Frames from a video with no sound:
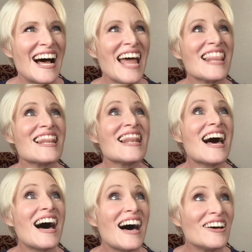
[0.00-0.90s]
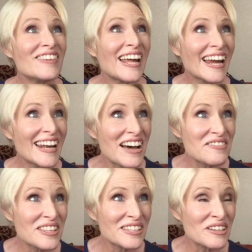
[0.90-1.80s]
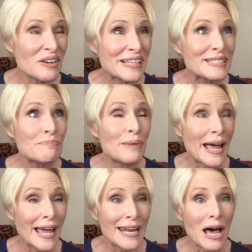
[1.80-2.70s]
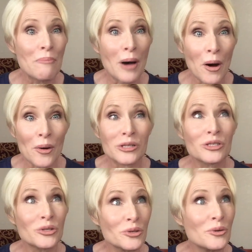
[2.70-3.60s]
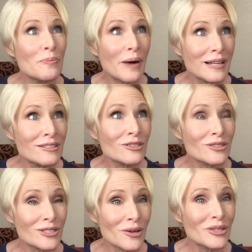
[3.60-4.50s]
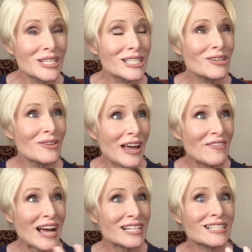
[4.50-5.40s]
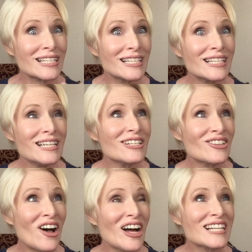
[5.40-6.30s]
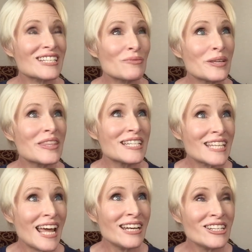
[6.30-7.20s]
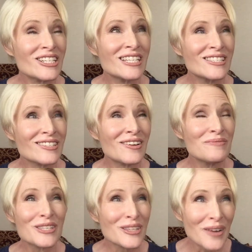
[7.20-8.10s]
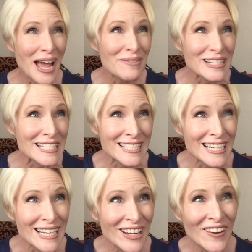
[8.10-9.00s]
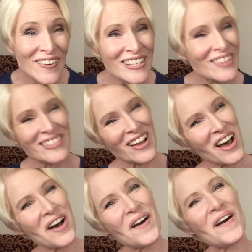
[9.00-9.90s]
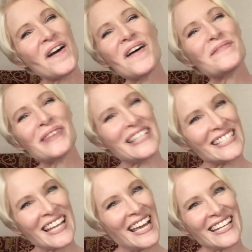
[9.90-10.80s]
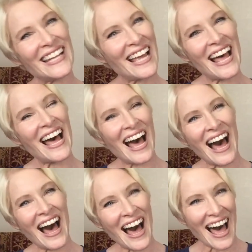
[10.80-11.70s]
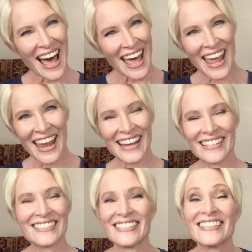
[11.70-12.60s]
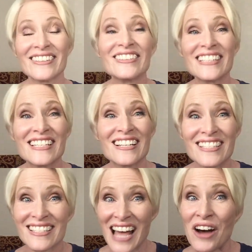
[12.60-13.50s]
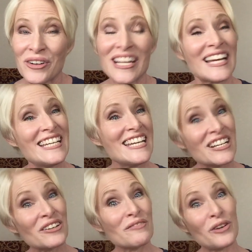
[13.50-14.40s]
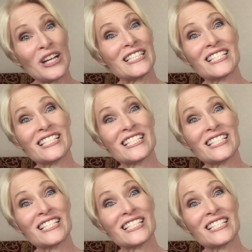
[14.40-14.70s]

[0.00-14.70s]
I love hanging out with you. It's been about two months or so since you and I have actually talked with intention. So I'm so happy to see you. She goes, Oh, Bridgette, hi. She literally does sound. I can hear her voice.